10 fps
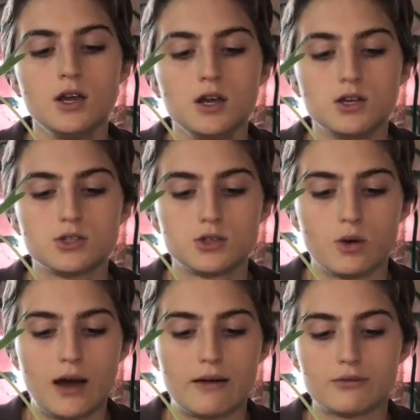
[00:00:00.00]
So
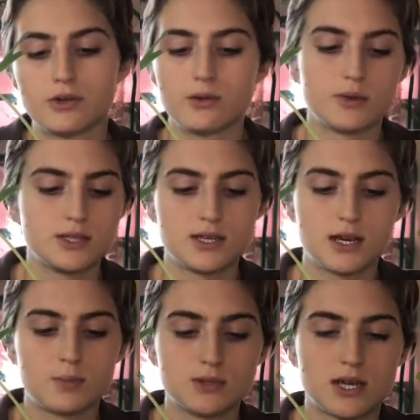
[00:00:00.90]
after I rinse it a
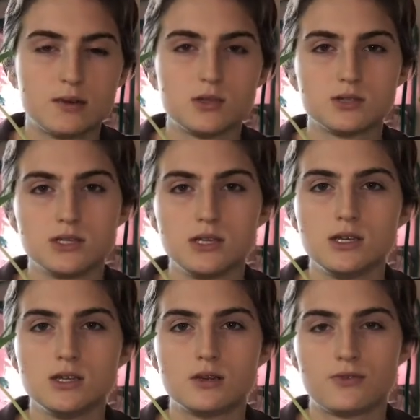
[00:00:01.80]
couple times, you'll see
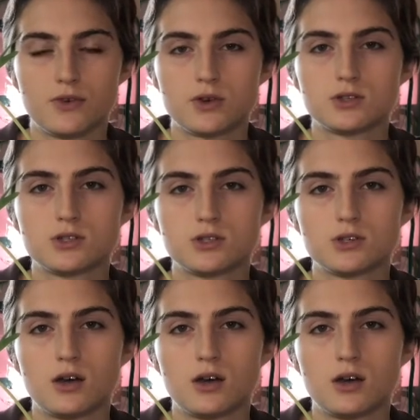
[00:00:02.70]
the first